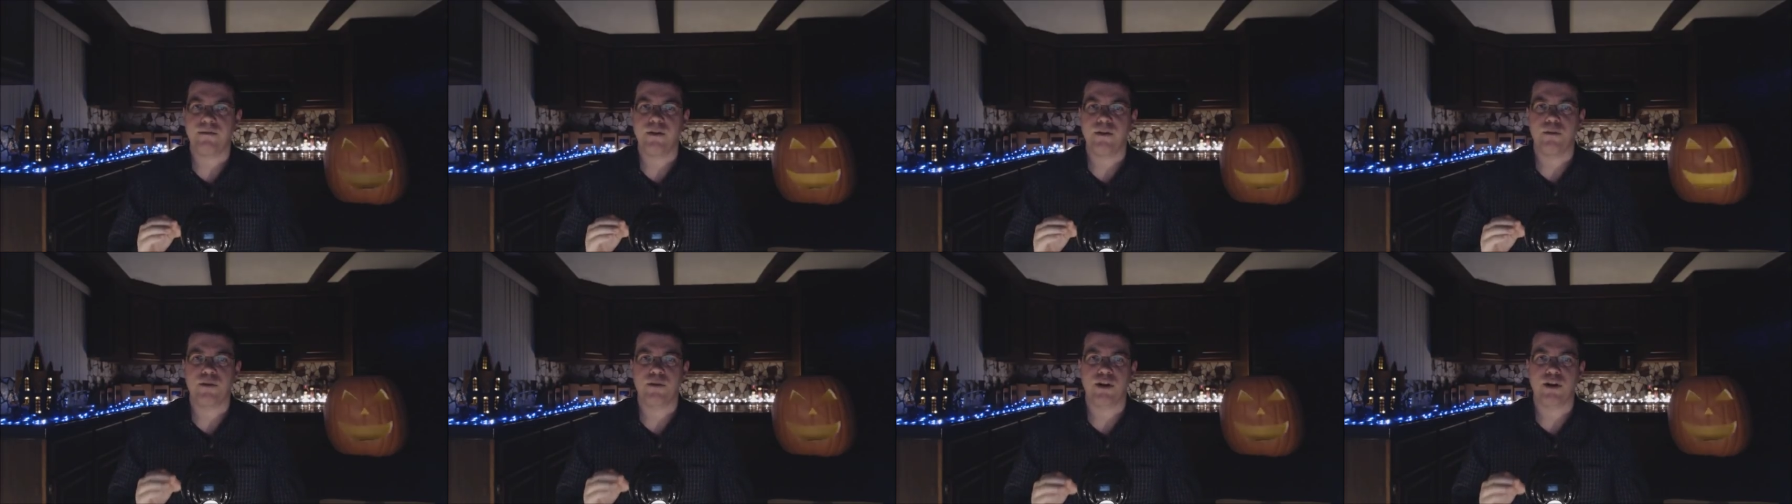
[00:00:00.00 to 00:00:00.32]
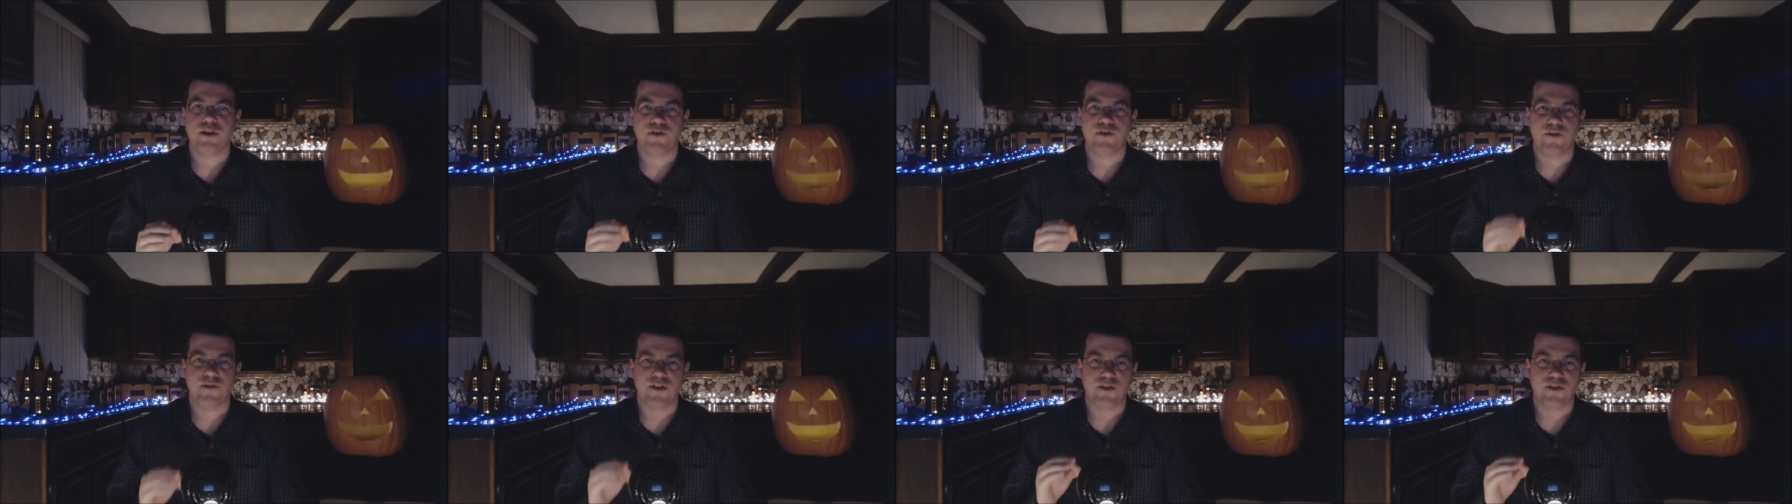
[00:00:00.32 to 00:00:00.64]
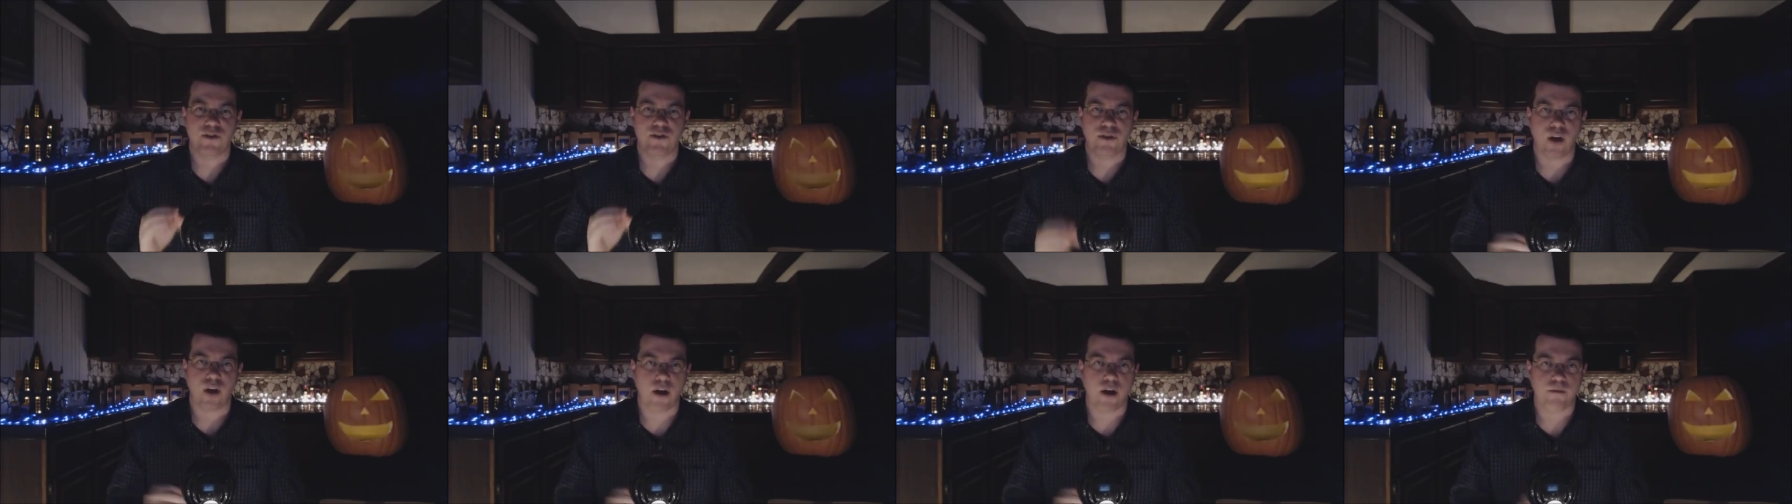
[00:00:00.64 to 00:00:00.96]
film because of
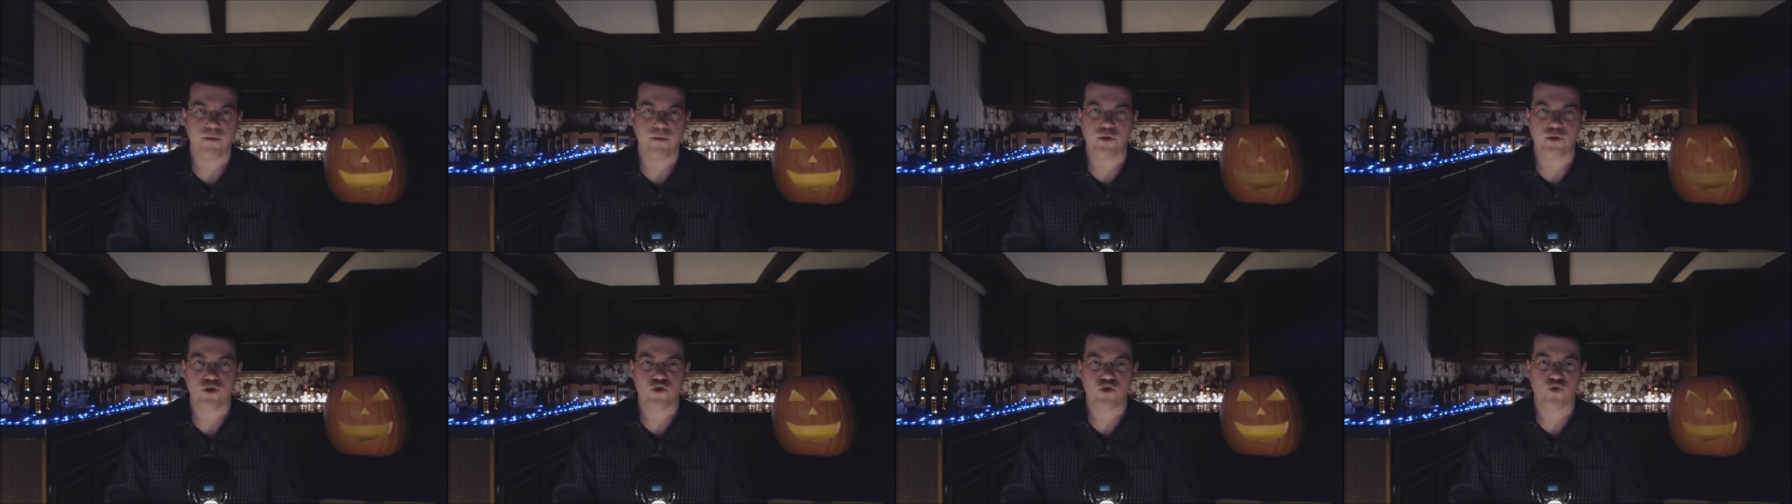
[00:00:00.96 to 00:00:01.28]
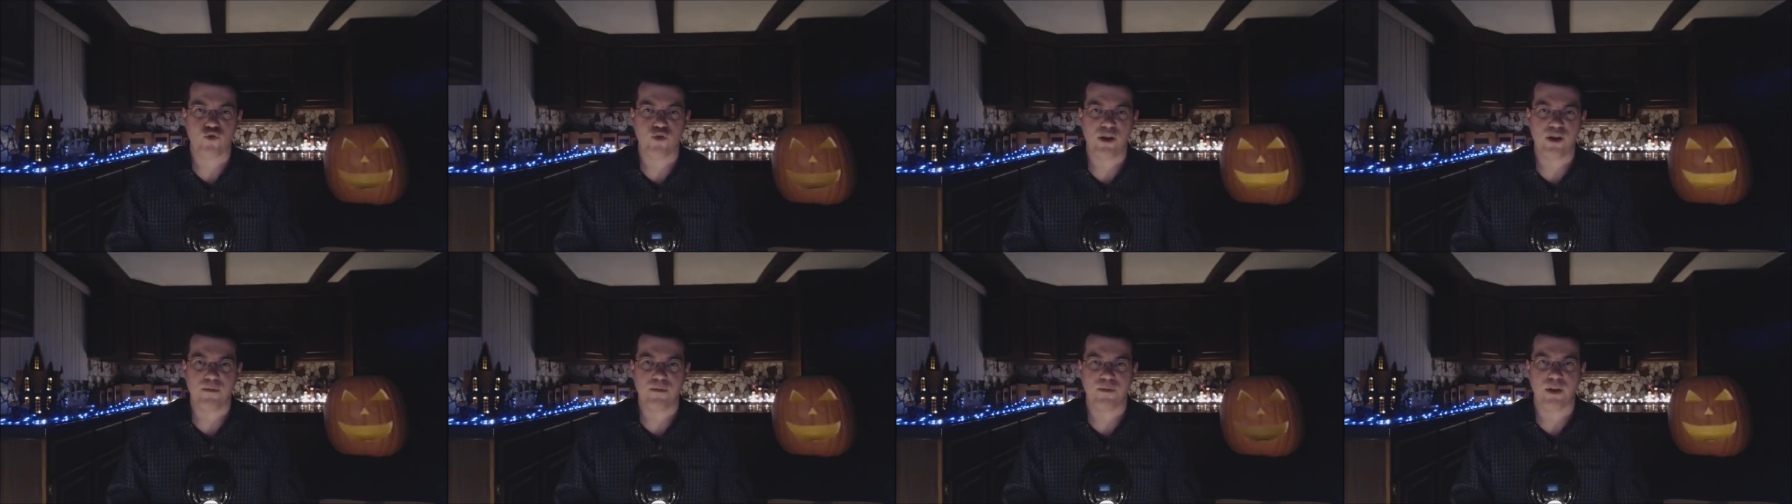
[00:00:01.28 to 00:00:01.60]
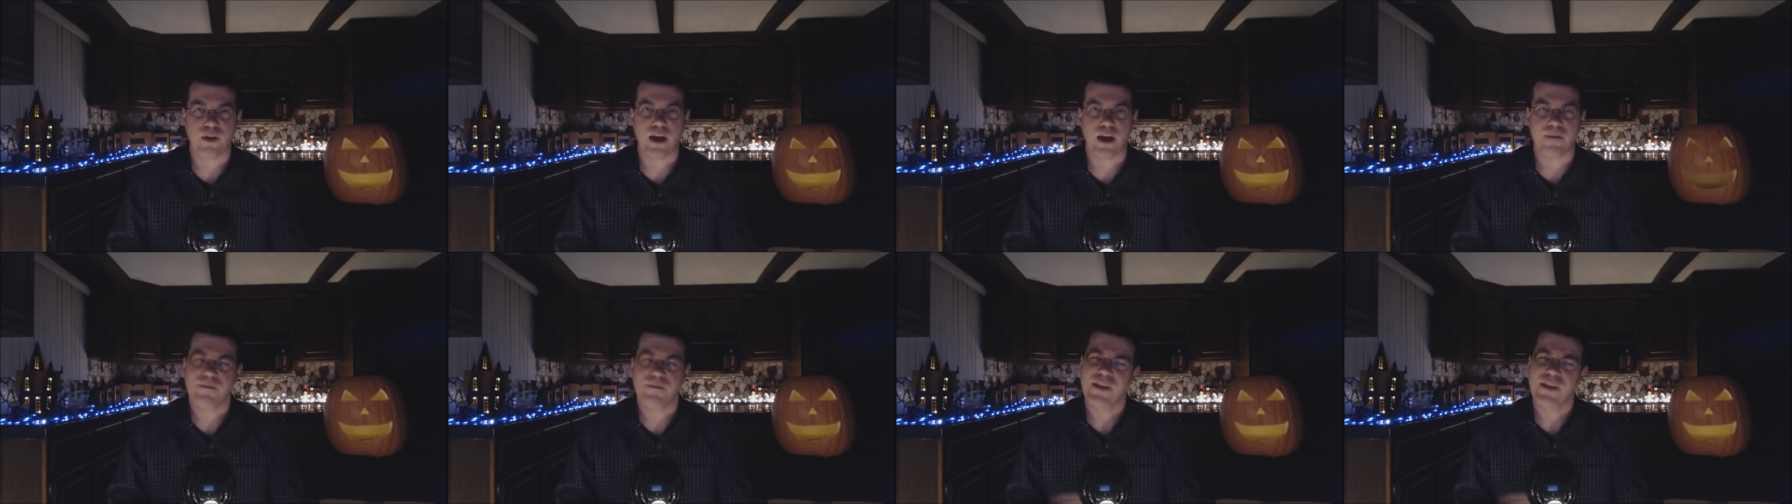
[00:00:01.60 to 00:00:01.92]
its thoughtful
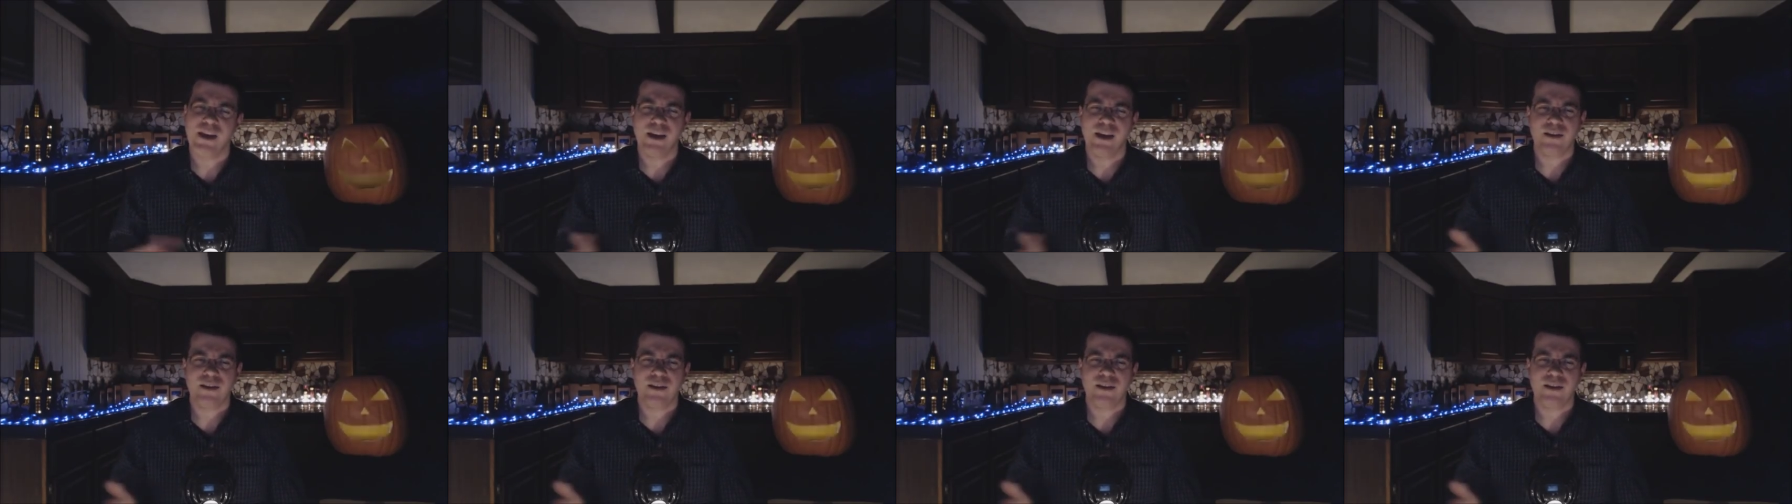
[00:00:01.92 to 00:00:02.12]
screenplay.